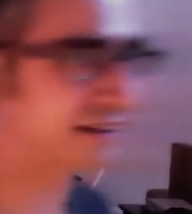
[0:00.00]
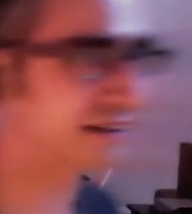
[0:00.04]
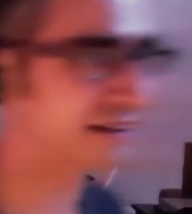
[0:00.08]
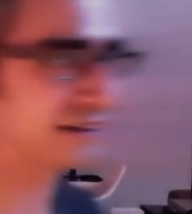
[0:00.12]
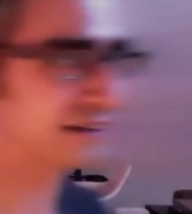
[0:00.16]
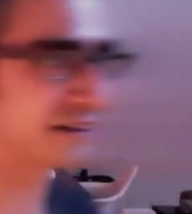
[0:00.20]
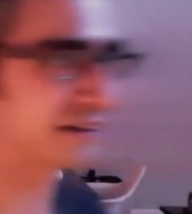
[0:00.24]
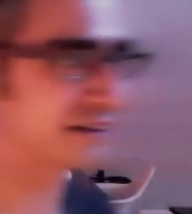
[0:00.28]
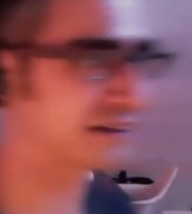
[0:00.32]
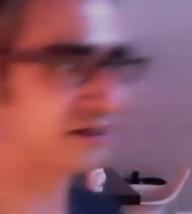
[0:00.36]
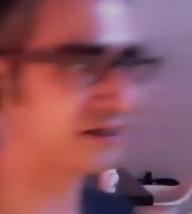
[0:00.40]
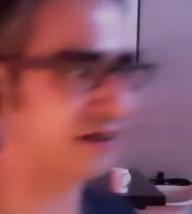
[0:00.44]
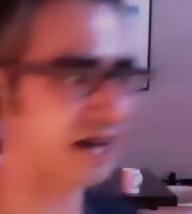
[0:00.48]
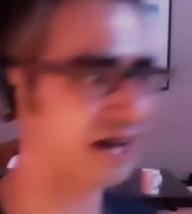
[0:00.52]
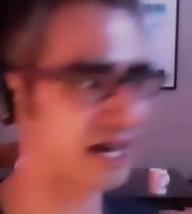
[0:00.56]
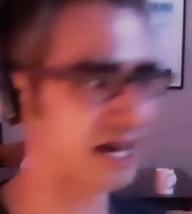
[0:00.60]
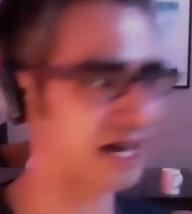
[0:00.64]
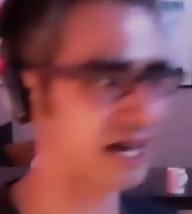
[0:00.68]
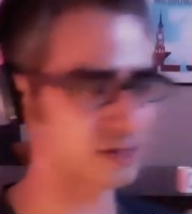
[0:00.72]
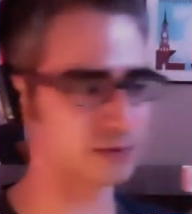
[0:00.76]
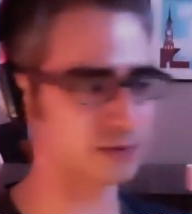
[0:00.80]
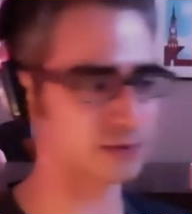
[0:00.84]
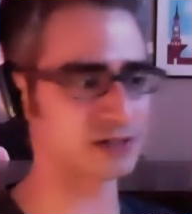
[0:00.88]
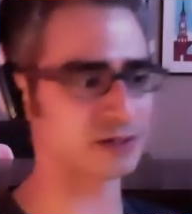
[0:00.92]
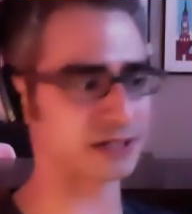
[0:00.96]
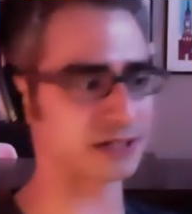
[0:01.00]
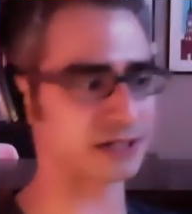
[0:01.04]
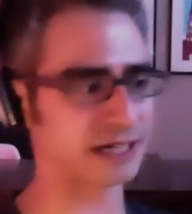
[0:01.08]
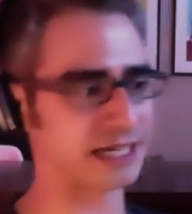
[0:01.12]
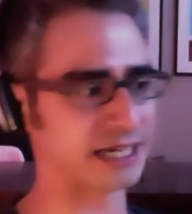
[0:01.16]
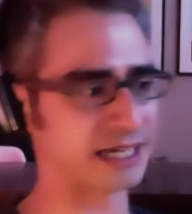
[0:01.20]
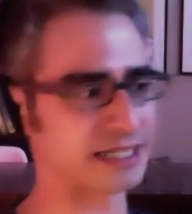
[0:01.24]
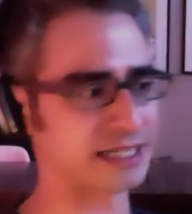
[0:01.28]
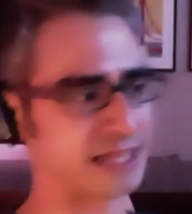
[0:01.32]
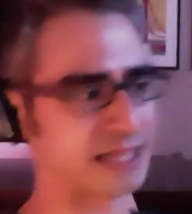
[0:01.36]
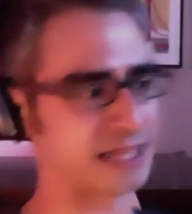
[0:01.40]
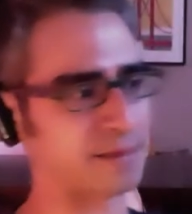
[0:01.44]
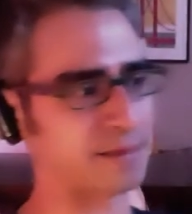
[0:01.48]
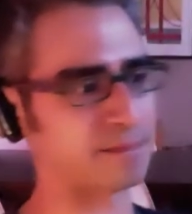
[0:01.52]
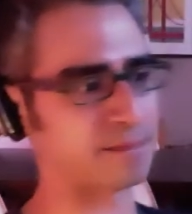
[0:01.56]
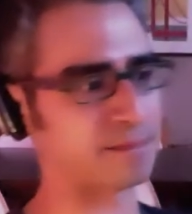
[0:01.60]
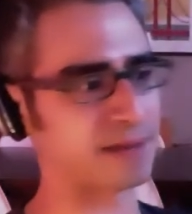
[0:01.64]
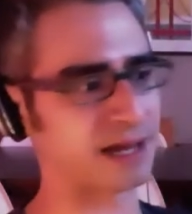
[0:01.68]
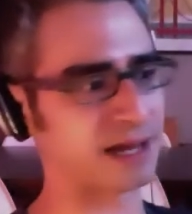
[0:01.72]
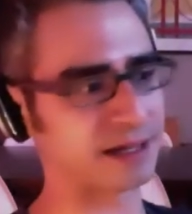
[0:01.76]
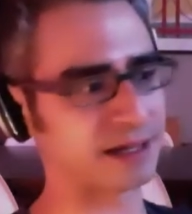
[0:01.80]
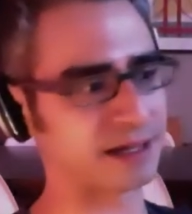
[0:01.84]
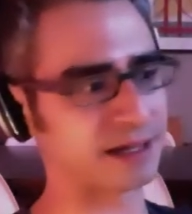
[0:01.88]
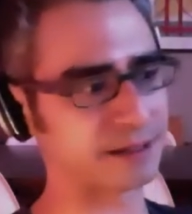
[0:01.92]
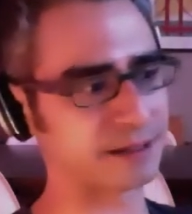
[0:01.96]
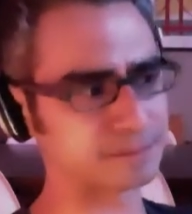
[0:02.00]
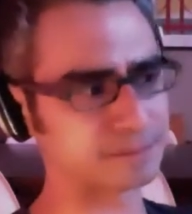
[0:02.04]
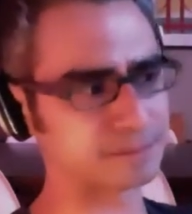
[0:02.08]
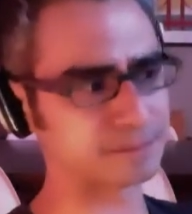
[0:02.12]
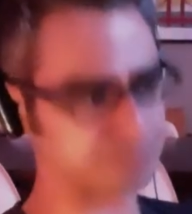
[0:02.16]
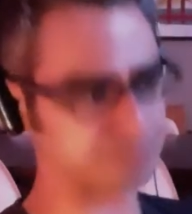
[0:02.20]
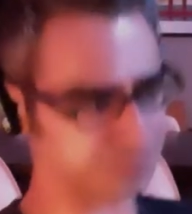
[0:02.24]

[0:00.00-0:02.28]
as we sort of get to that beta,